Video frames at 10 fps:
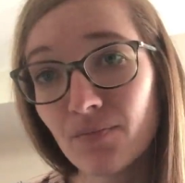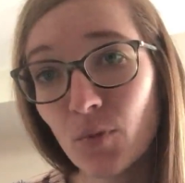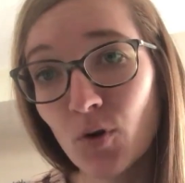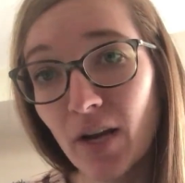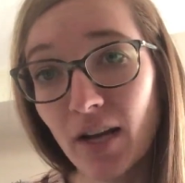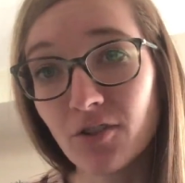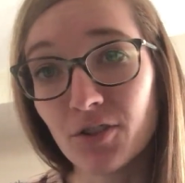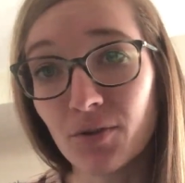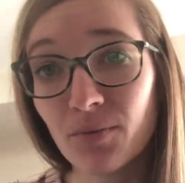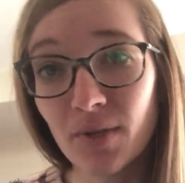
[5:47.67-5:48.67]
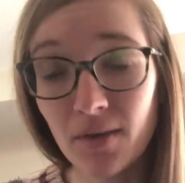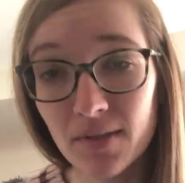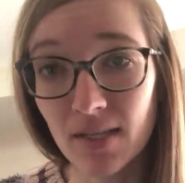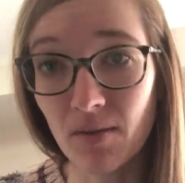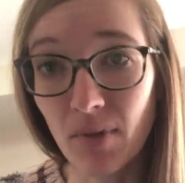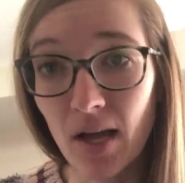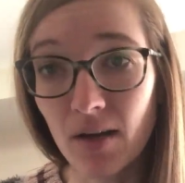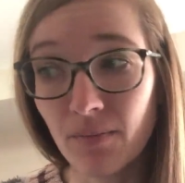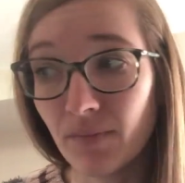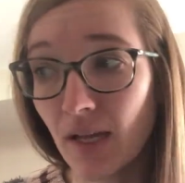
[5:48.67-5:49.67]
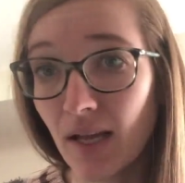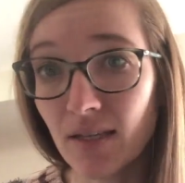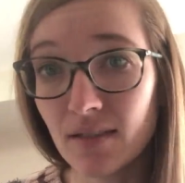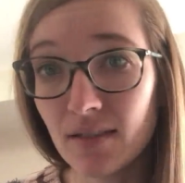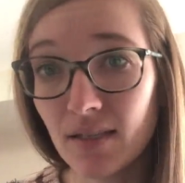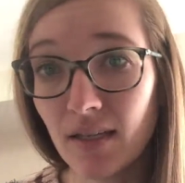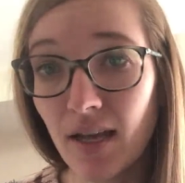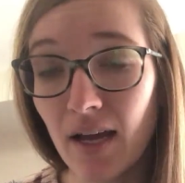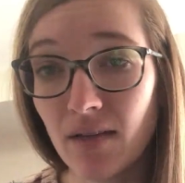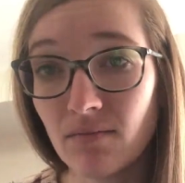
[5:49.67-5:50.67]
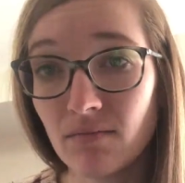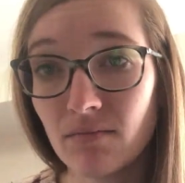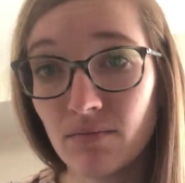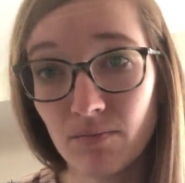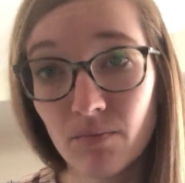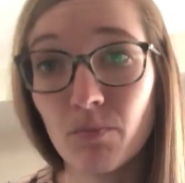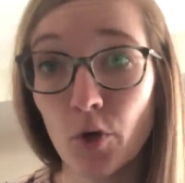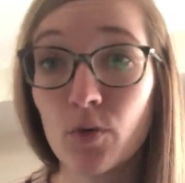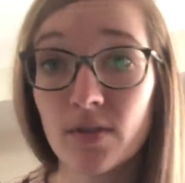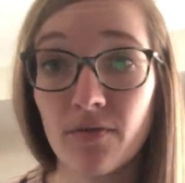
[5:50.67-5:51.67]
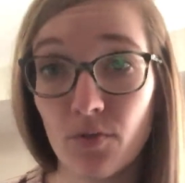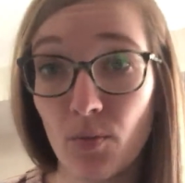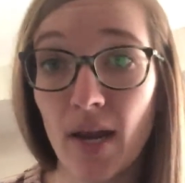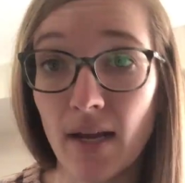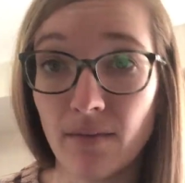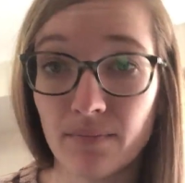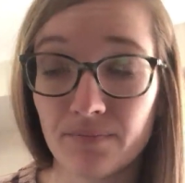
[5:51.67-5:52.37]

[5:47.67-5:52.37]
Poor Andrew, he was at the bottom and he had most of the weight.